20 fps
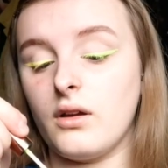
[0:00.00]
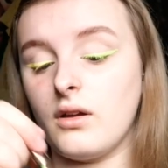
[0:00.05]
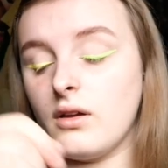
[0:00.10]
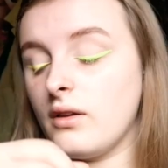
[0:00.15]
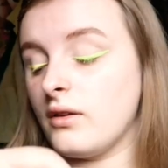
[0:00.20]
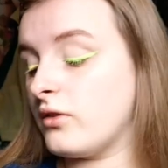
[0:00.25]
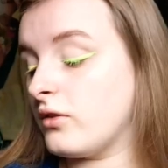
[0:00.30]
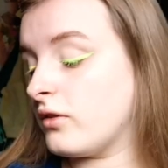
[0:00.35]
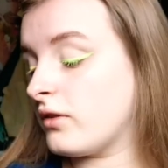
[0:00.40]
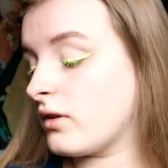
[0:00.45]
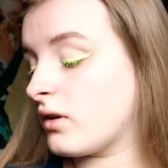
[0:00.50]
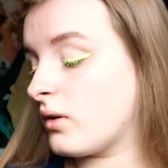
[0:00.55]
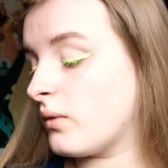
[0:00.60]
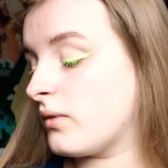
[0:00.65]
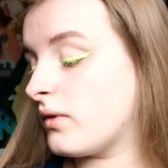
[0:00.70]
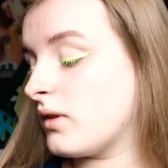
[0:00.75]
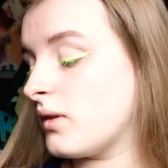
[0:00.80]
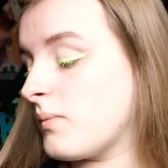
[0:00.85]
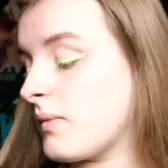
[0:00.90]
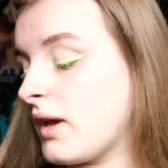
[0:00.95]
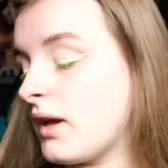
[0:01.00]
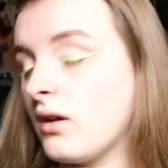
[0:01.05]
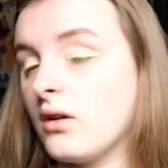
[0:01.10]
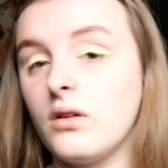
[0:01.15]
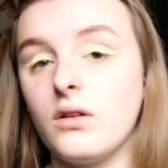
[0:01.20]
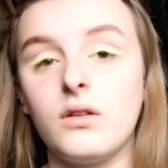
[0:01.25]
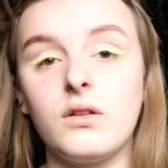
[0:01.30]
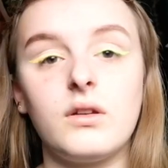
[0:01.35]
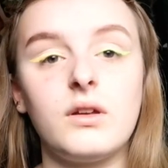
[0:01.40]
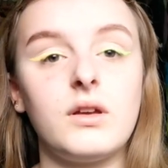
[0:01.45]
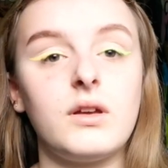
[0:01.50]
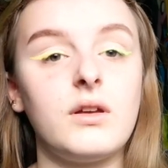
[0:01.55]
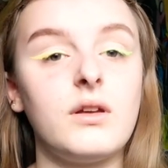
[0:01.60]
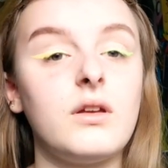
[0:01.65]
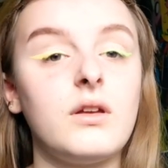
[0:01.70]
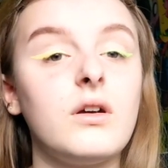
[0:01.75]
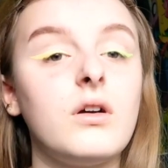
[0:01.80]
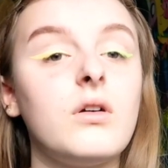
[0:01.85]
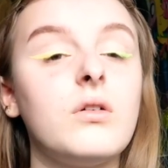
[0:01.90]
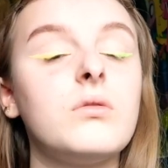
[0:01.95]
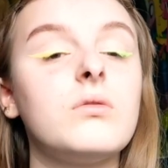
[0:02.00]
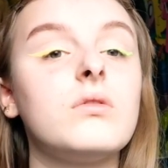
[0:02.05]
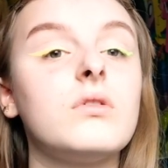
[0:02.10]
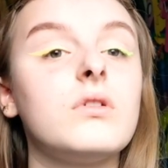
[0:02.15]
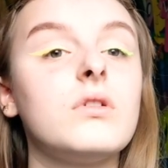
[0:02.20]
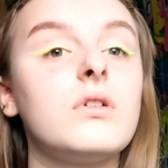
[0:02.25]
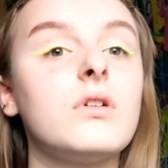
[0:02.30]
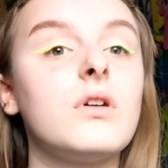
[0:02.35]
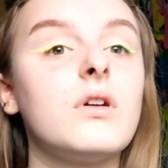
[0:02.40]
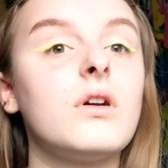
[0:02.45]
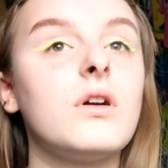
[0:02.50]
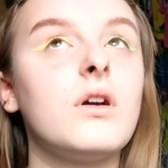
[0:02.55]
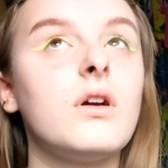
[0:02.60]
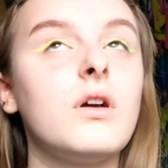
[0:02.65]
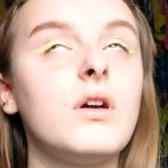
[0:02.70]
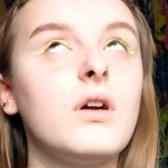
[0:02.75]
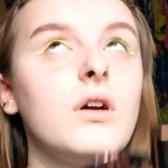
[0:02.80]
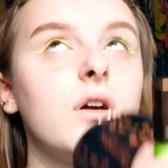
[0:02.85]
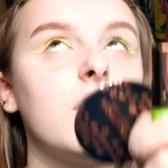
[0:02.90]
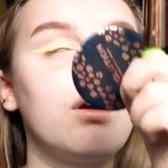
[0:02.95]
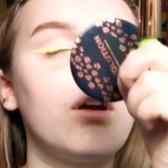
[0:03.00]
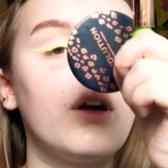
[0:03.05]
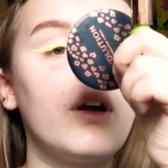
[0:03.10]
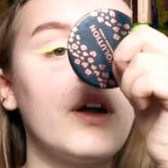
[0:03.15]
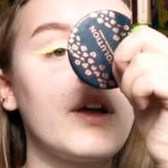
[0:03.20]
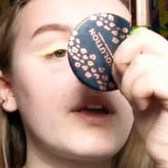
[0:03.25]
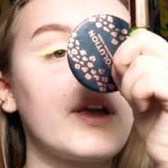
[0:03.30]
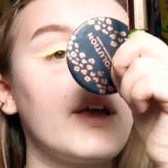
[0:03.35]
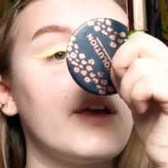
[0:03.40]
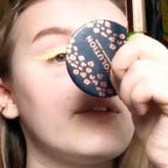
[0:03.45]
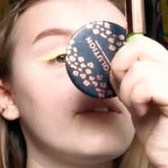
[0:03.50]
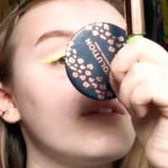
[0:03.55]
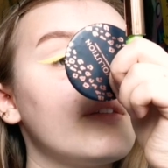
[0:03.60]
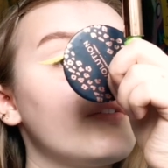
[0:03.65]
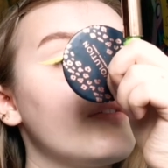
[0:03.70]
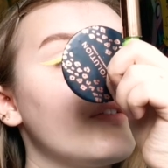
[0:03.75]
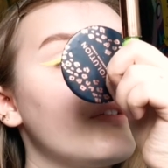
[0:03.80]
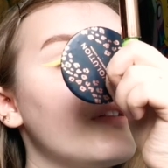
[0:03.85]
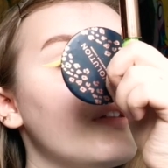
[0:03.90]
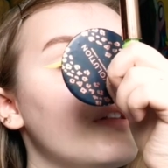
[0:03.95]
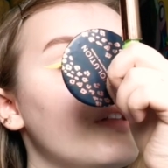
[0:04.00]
As soon as it comes in the mail, oh, okay, so this feels